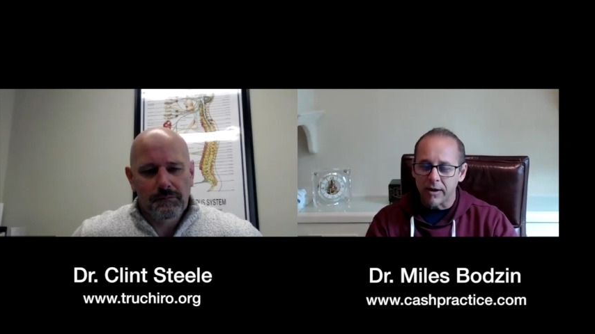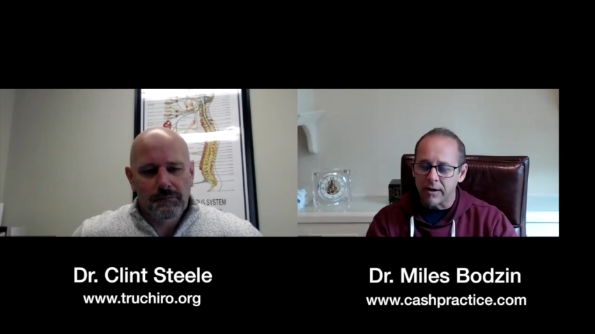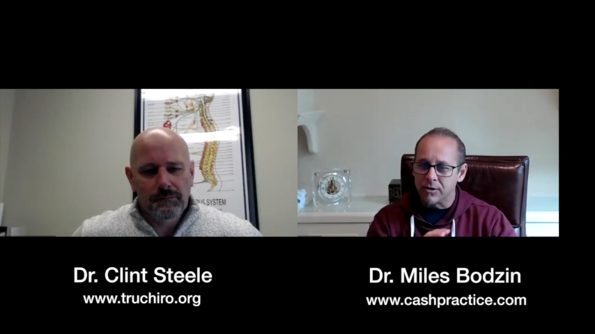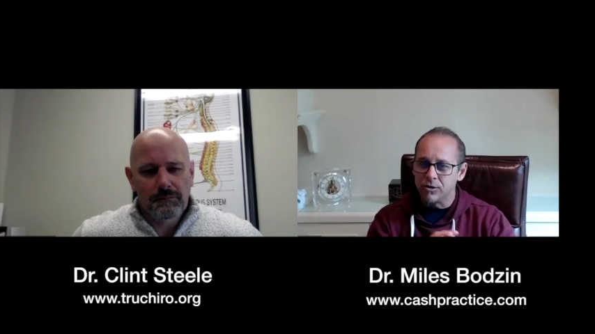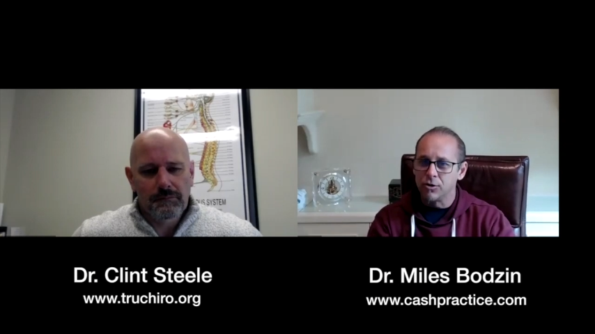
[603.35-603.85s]
Speaker 1: and
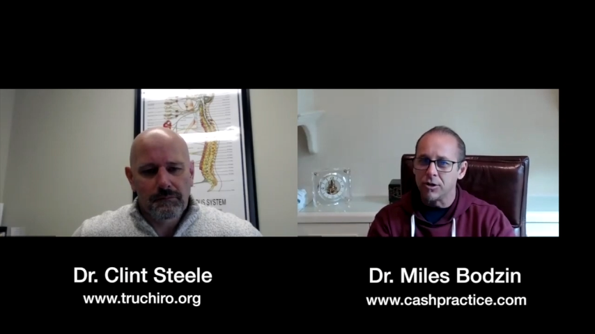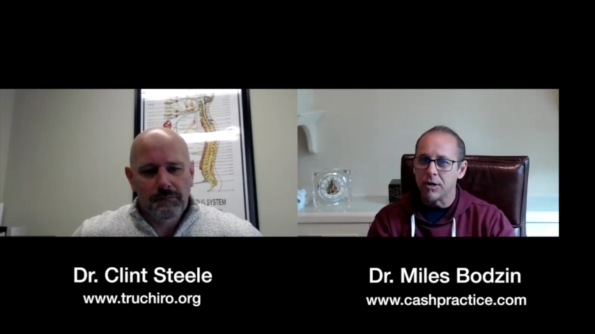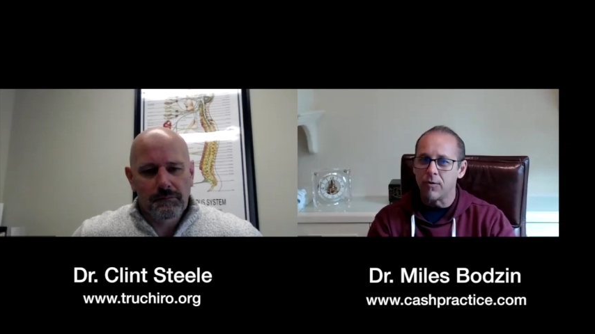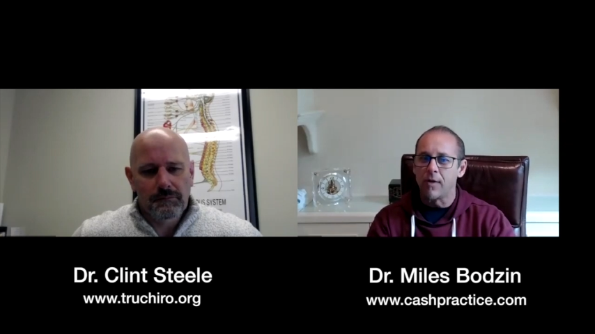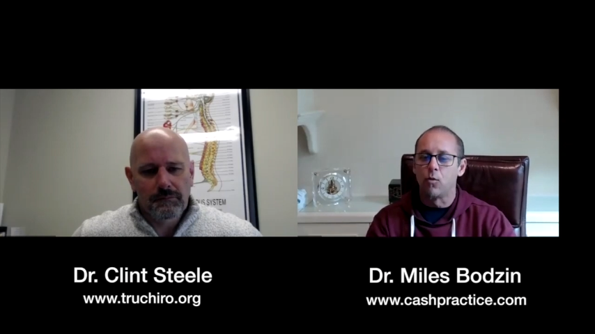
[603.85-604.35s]
it's usually
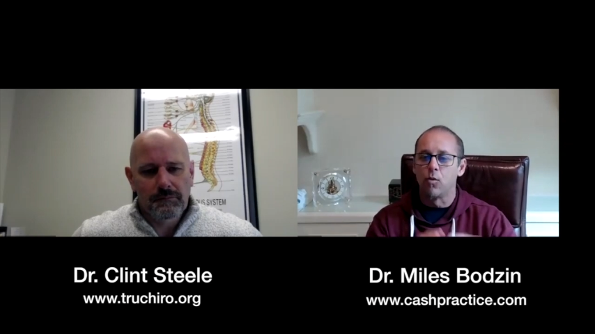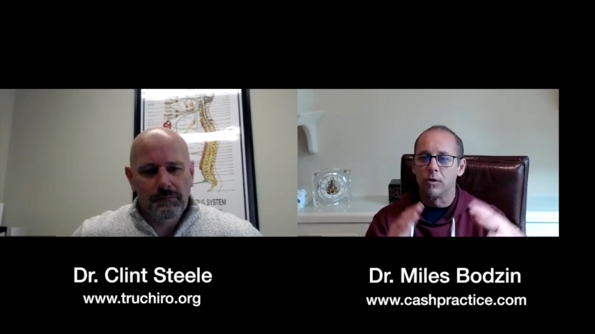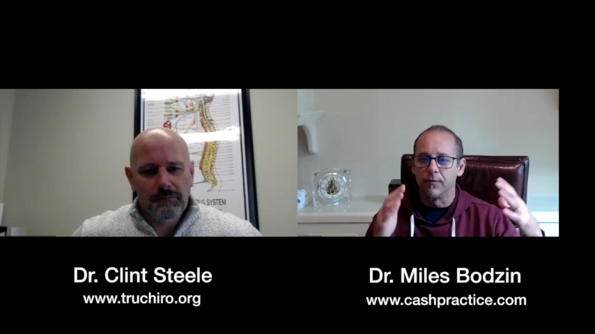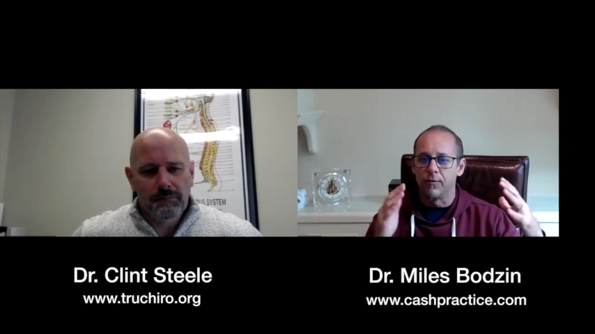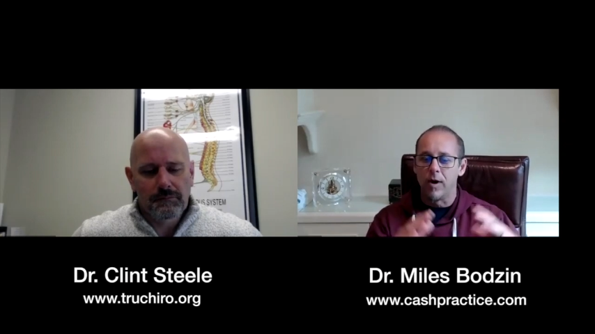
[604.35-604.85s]
around the world
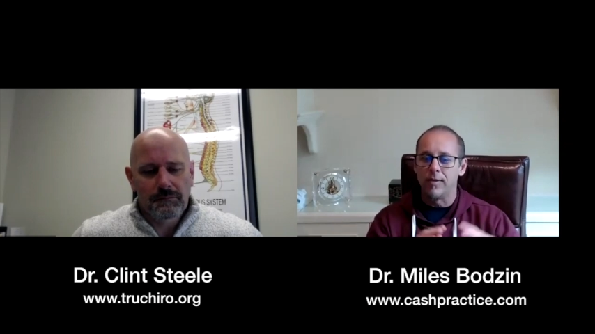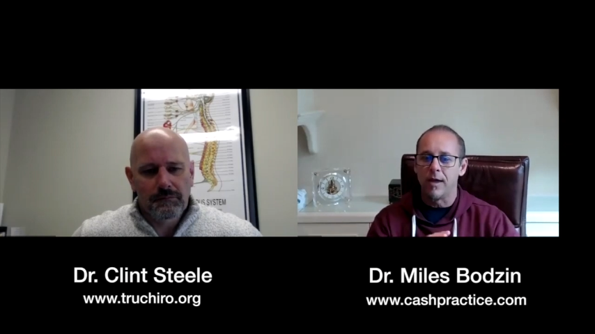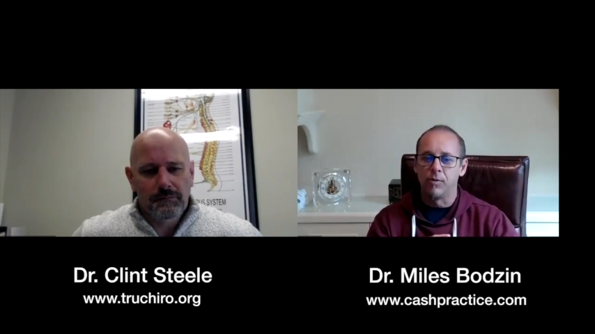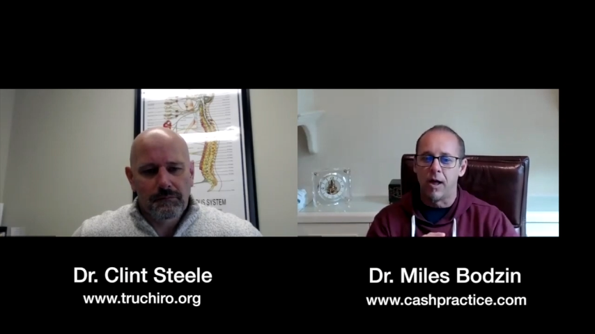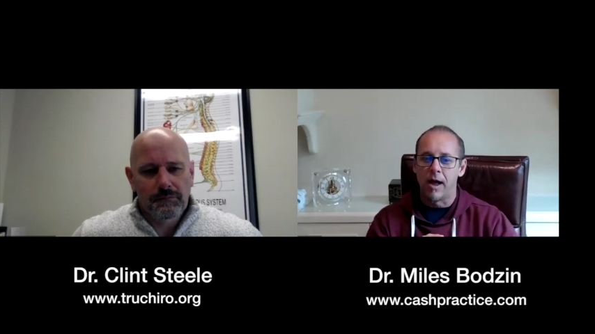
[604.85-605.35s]
of the way they
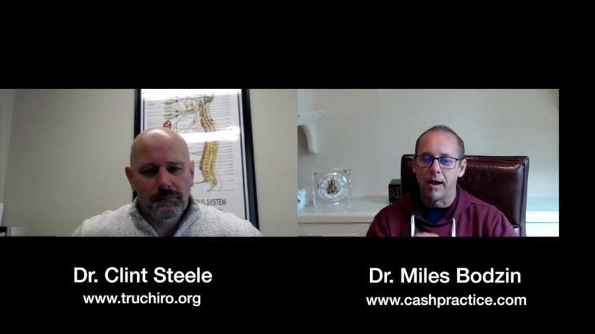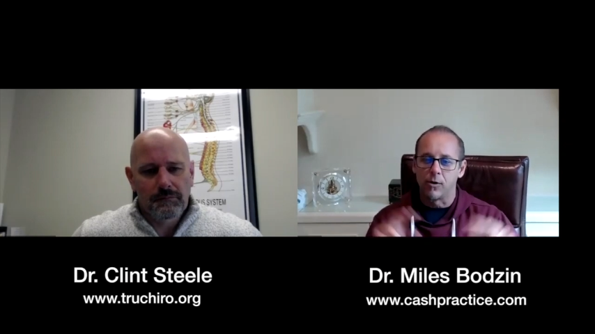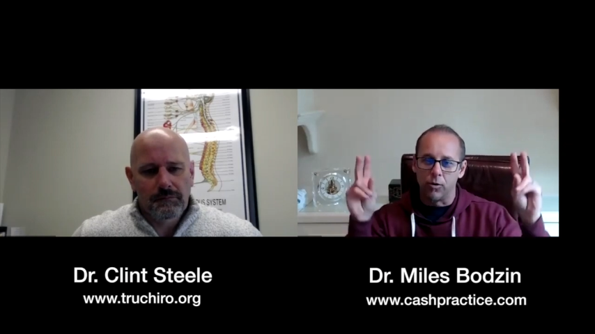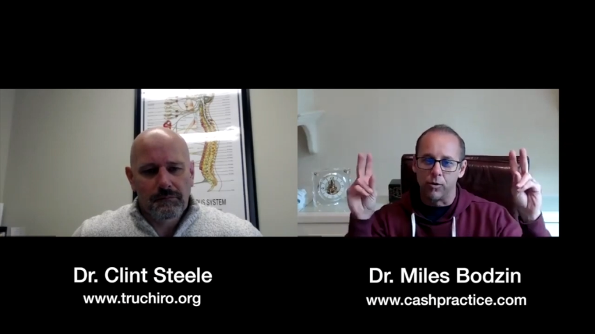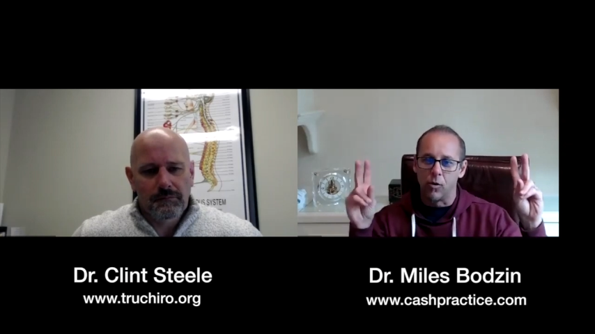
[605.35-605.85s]
apply
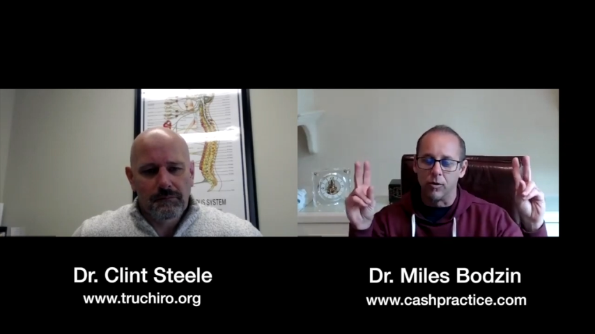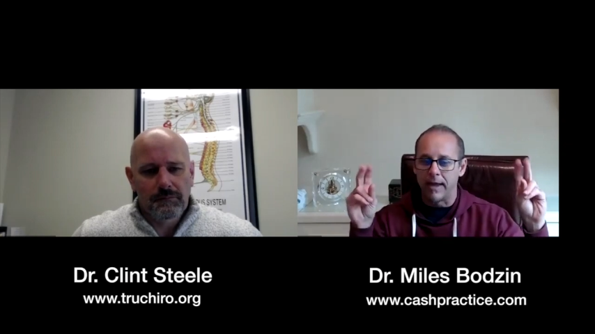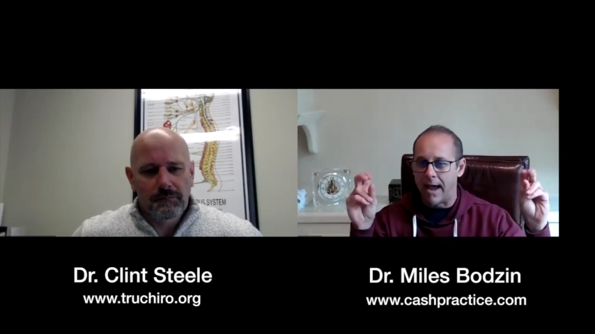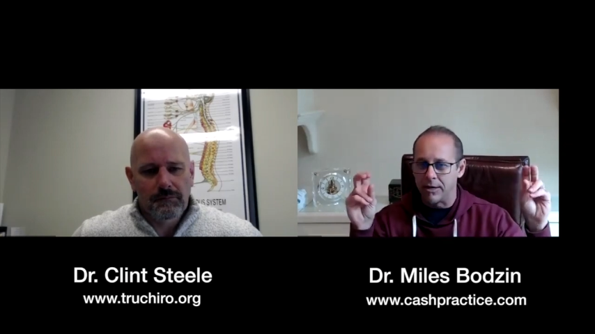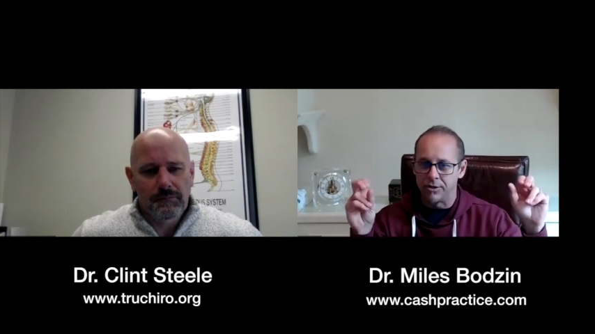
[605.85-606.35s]
quote unquote
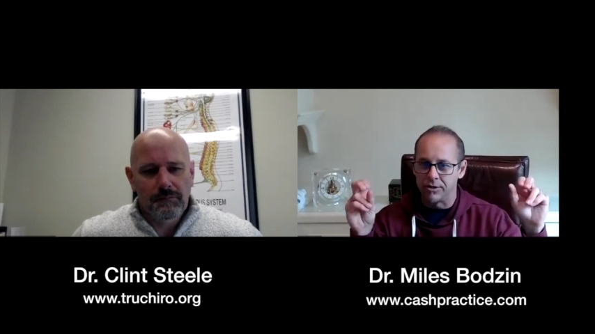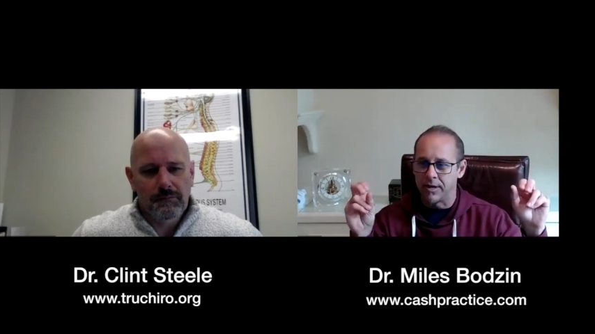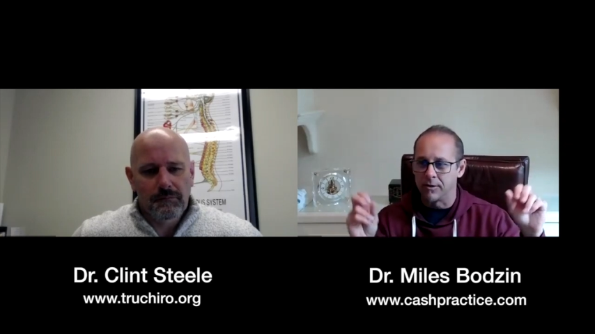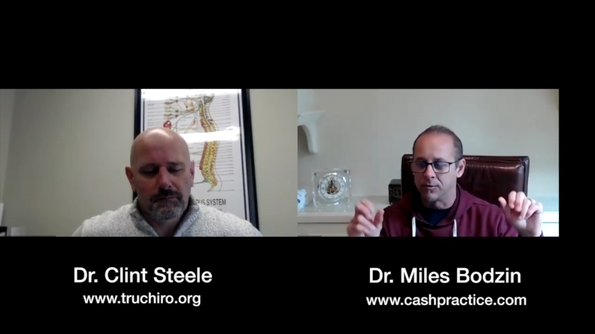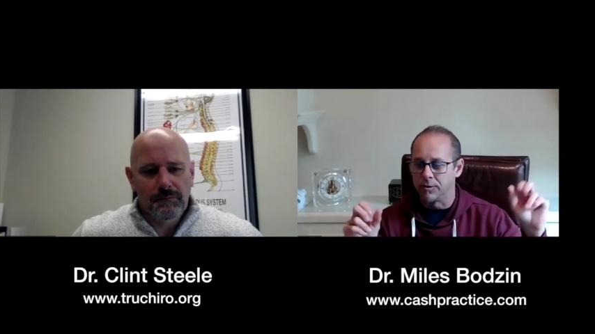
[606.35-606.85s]
cash
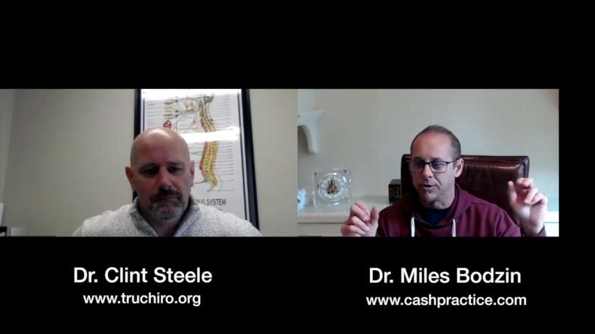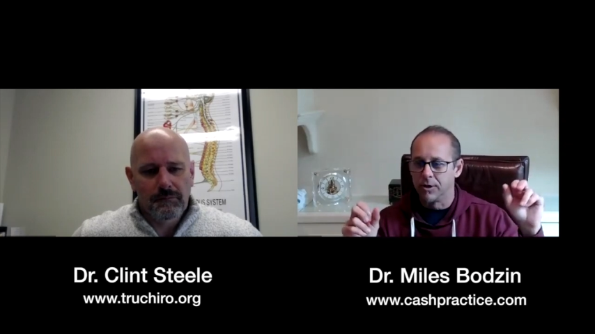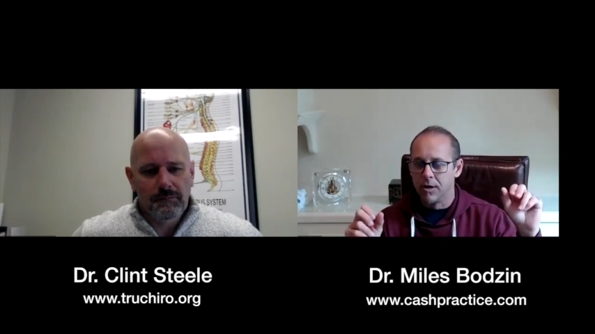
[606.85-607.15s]
discounts, which